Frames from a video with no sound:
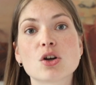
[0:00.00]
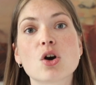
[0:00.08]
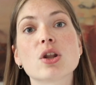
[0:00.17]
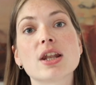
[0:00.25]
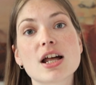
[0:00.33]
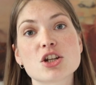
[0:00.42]

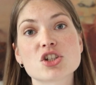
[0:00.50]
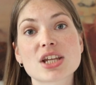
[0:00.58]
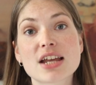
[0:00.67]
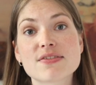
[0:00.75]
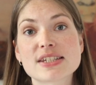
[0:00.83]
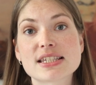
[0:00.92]
on large
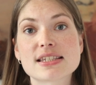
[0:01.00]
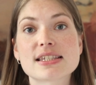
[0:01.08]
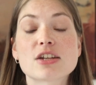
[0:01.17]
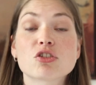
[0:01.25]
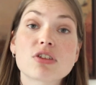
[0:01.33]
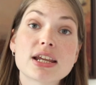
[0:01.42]
canvases
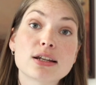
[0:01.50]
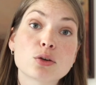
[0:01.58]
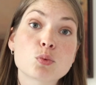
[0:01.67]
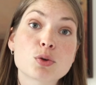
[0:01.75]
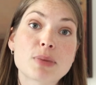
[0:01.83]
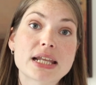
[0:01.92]
and create
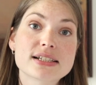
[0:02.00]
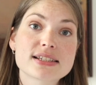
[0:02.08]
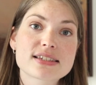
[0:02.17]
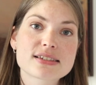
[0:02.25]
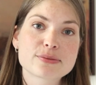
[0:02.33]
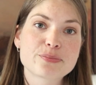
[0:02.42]
wood
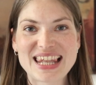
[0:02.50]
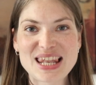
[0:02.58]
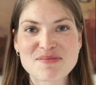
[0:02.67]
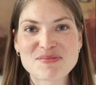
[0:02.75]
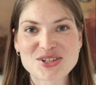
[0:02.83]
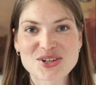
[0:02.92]
panels. Let
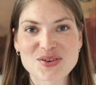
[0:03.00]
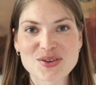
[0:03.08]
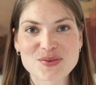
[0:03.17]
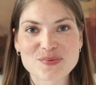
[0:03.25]
me show you.